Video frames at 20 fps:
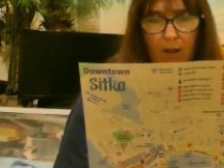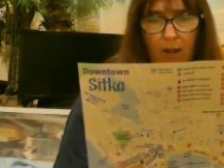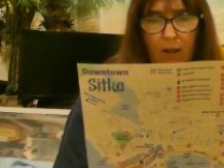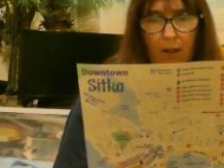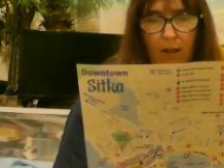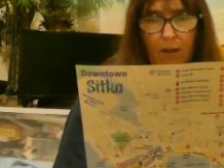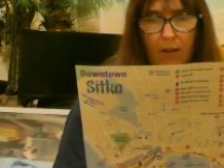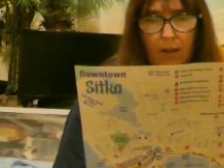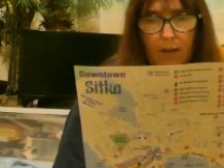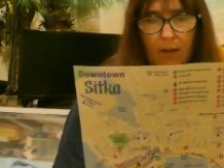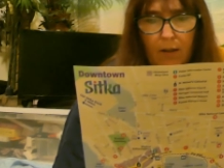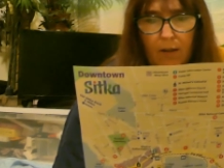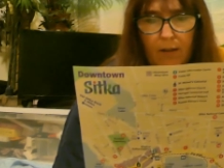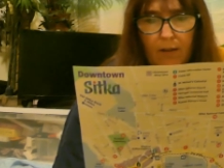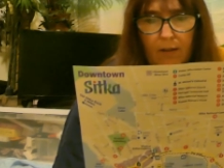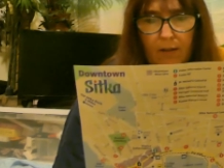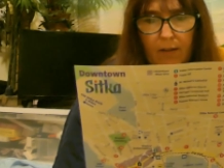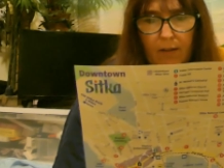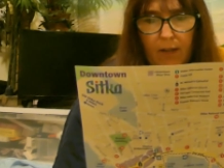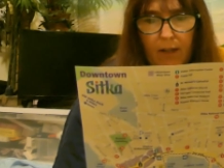
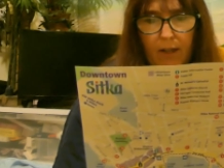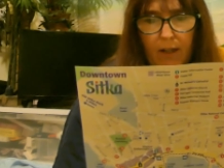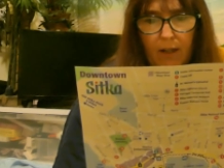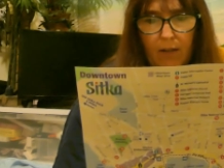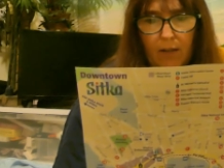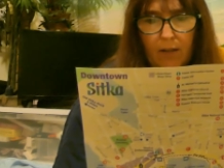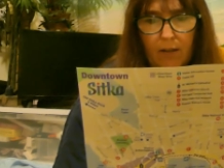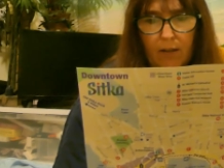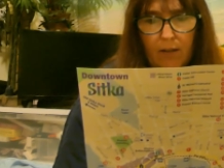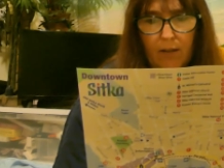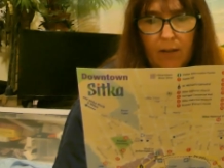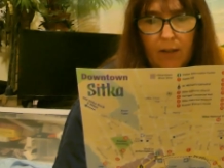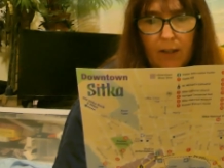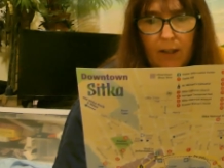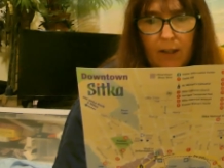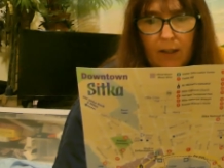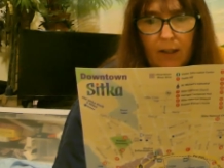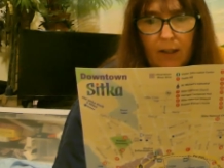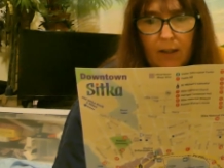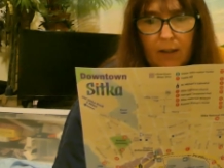is laid out in the
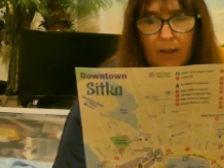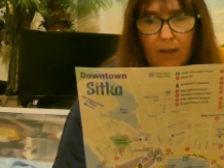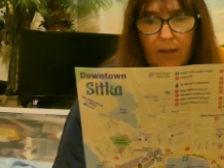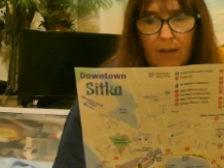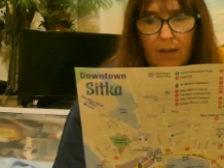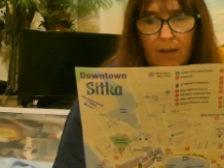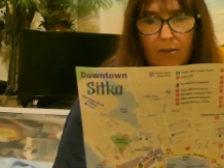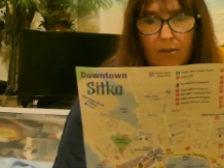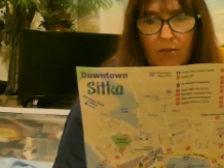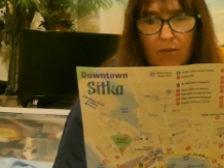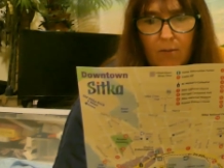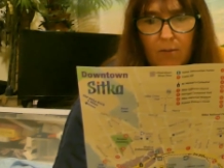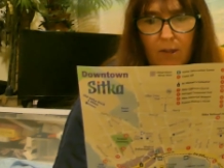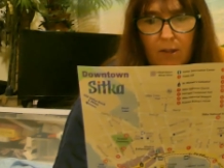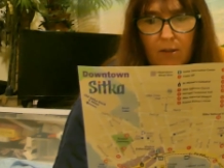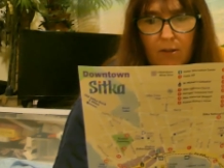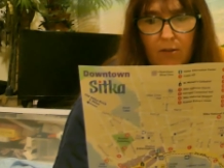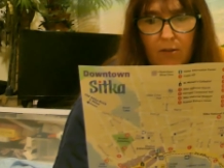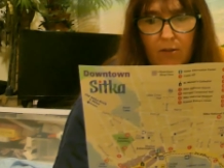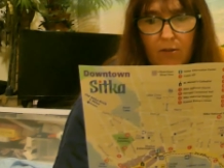late 19th century by
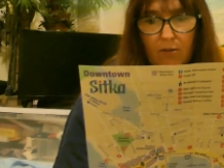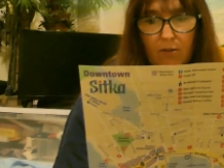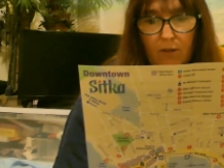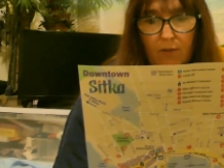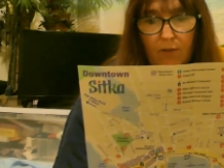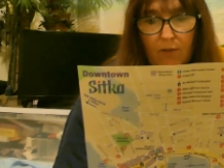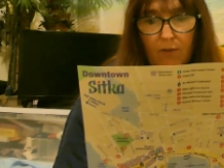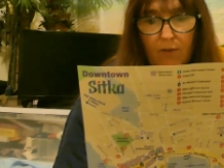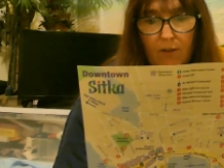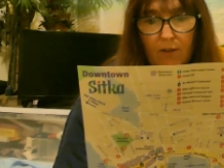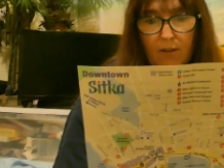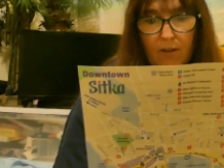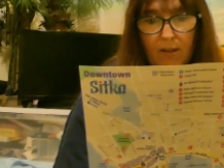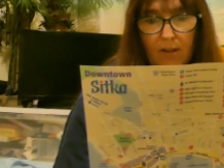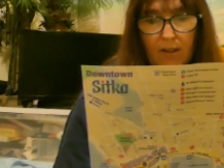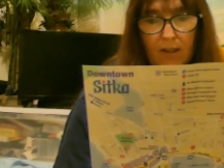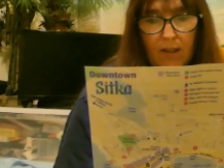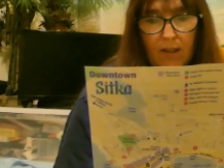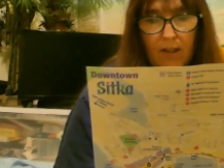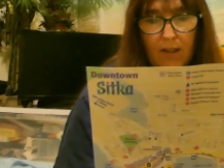General Jefferson
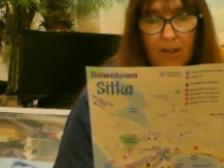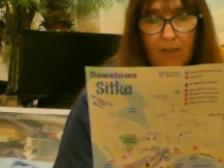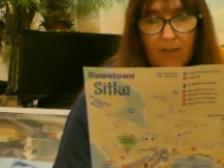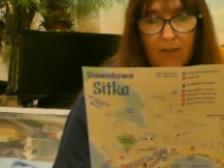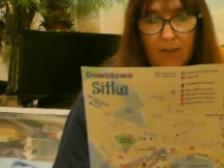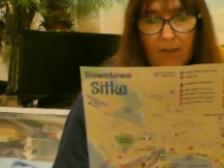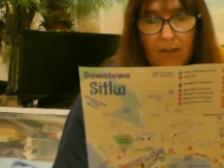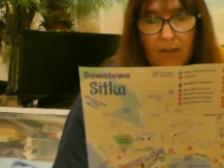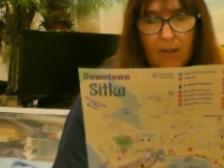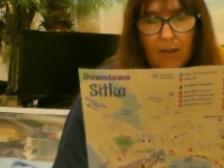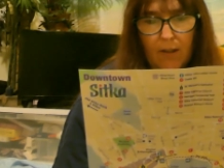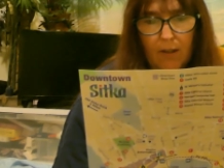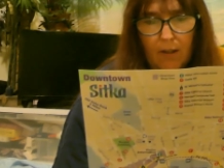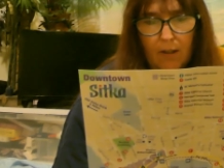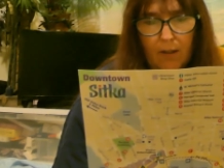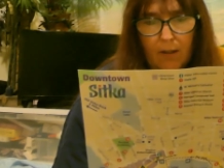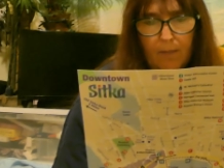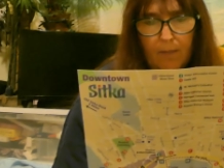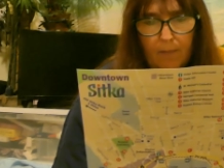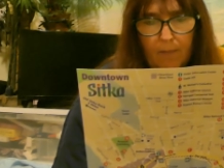C. Davis.
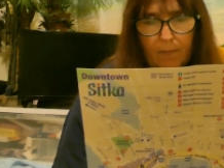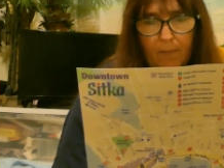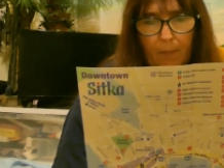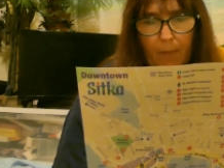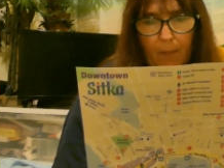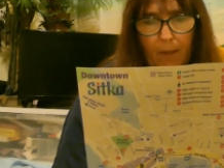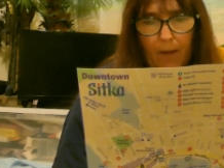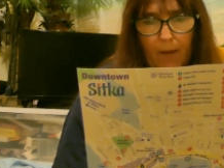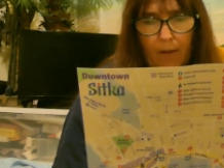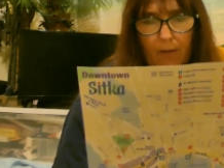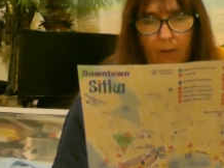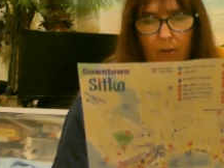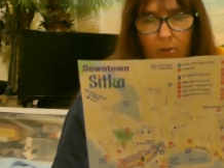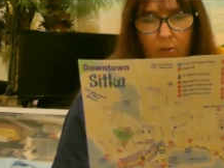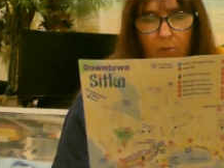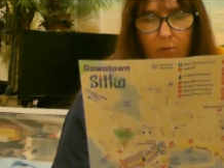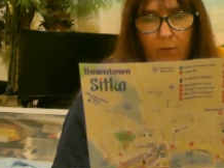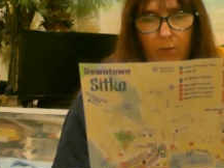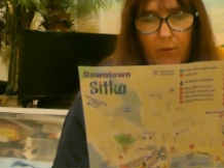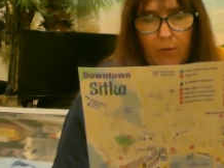Uh,
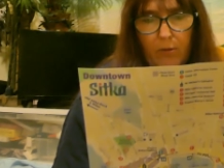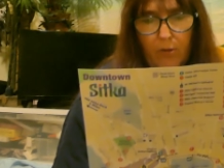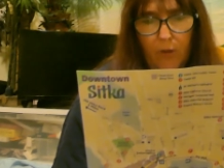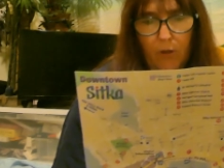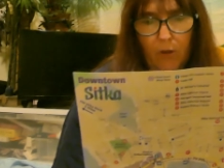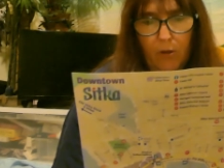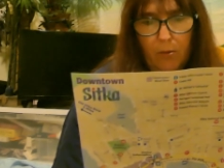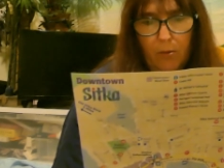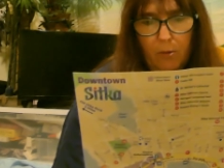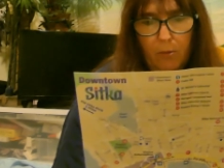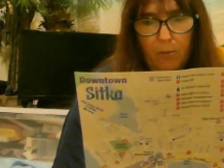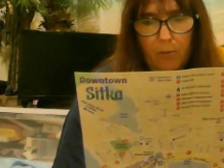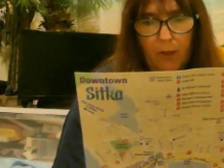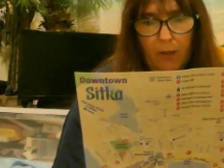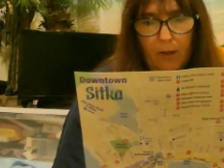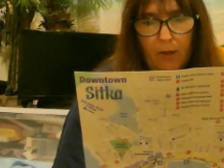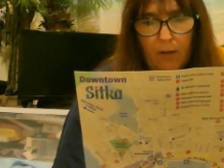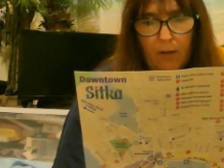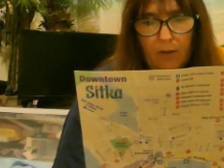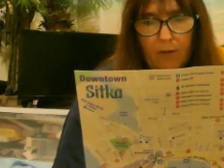notable, notable
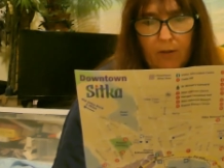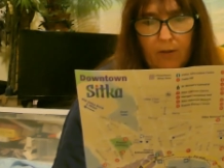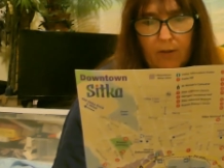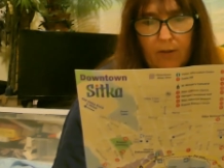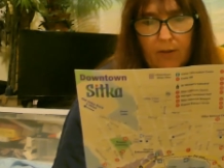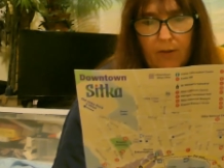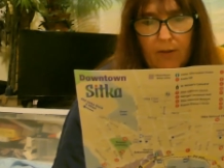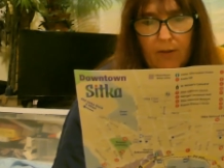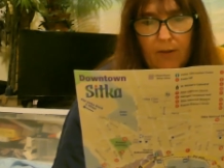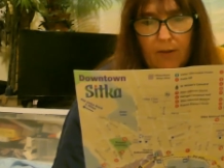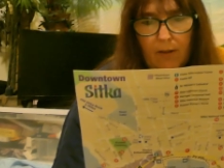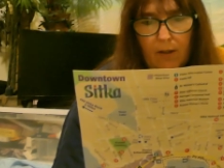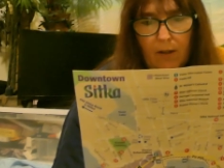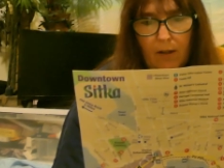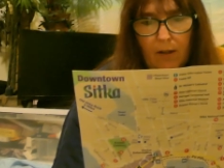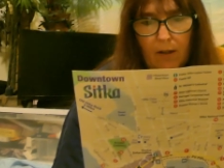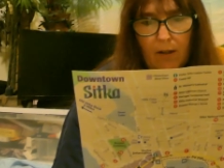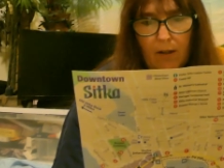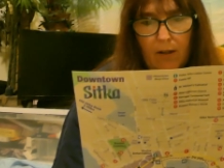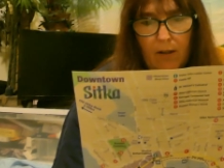burials
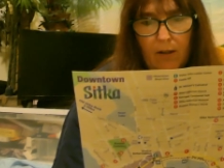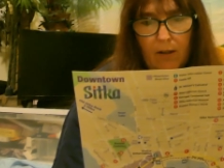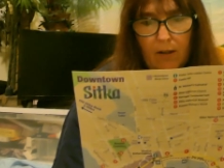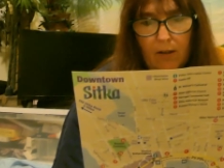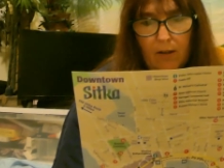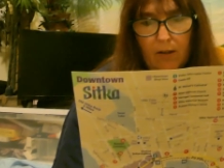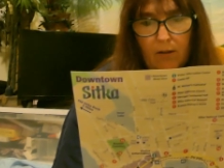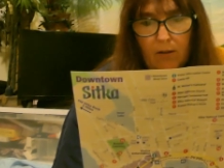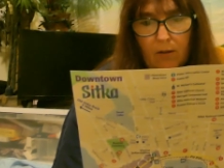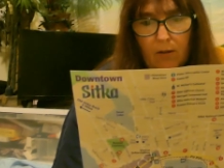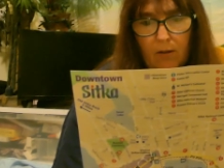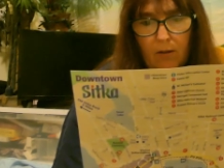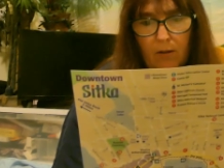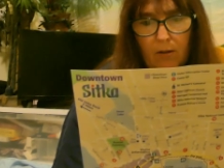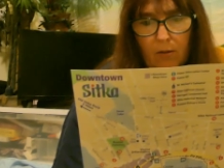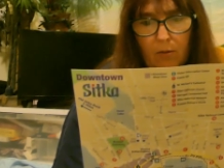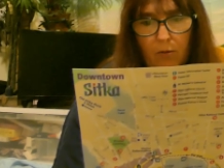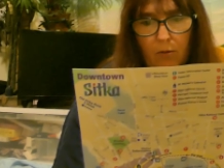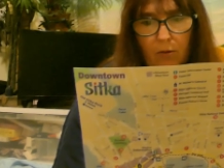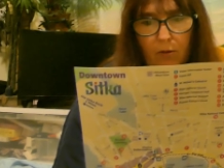there include the
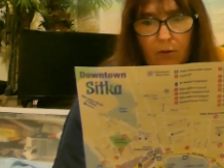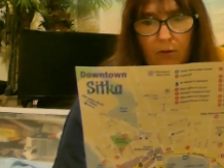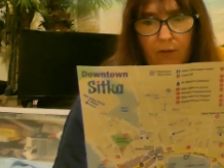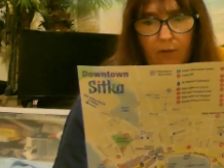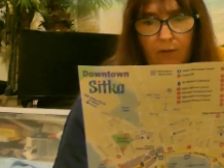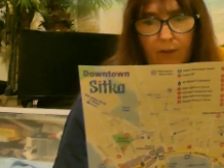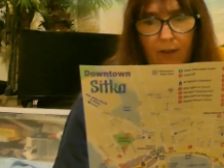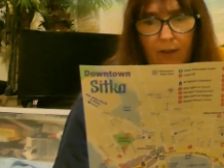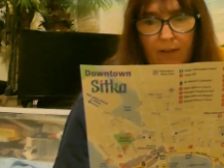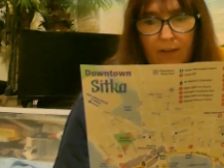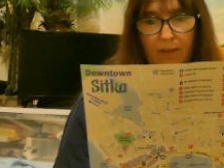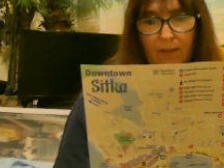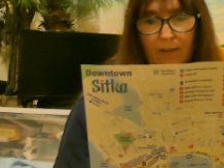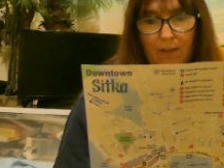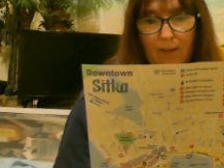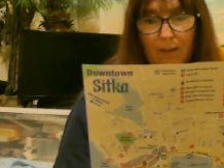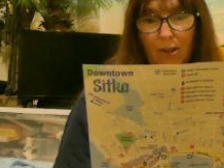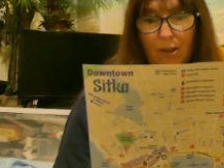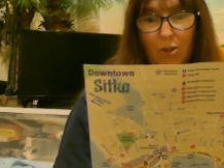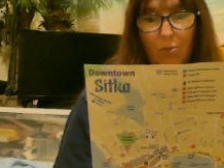world's
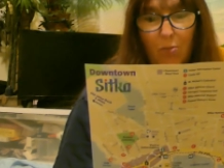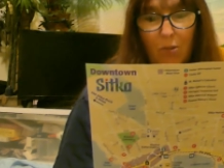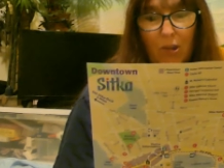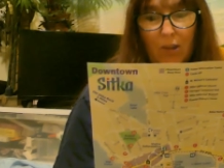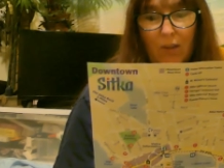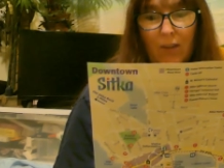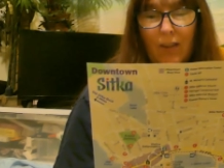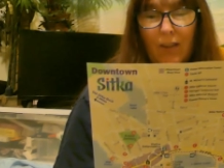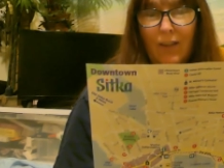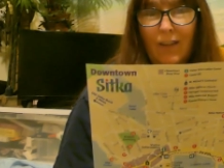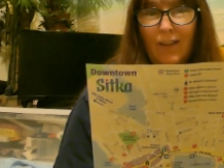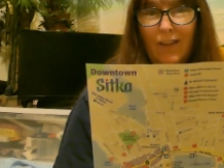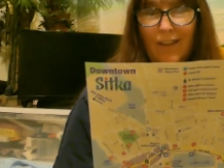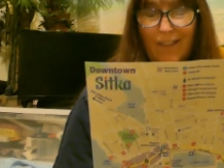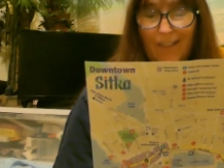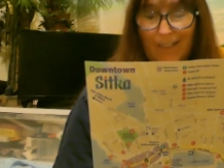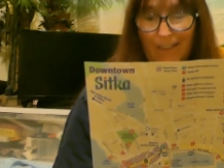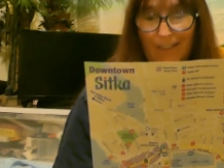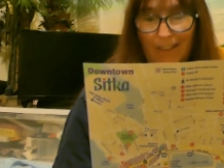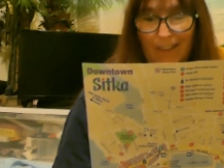fastest human,
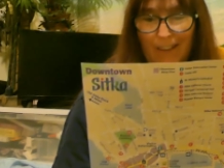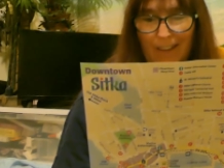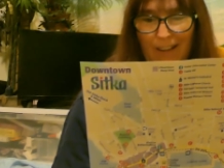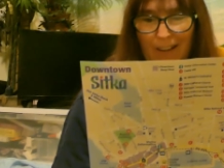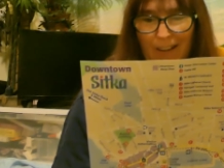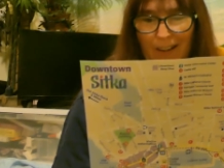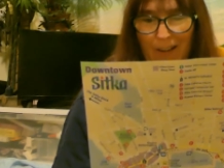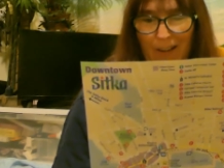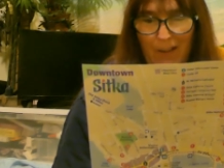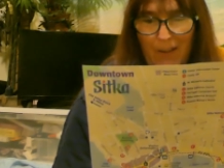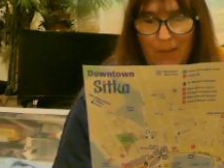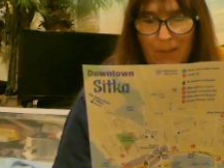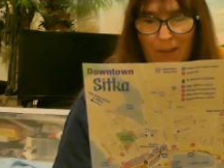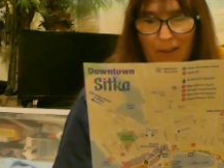Olympic.